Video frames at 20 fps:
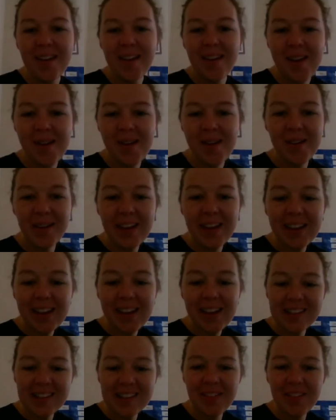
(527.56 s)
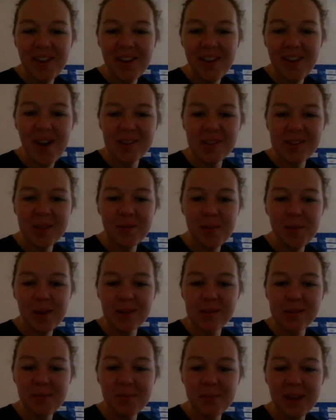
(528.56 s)
Okay, guys, have an awesome,
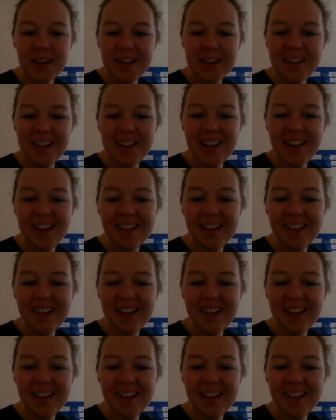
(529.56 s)
awesome Monday.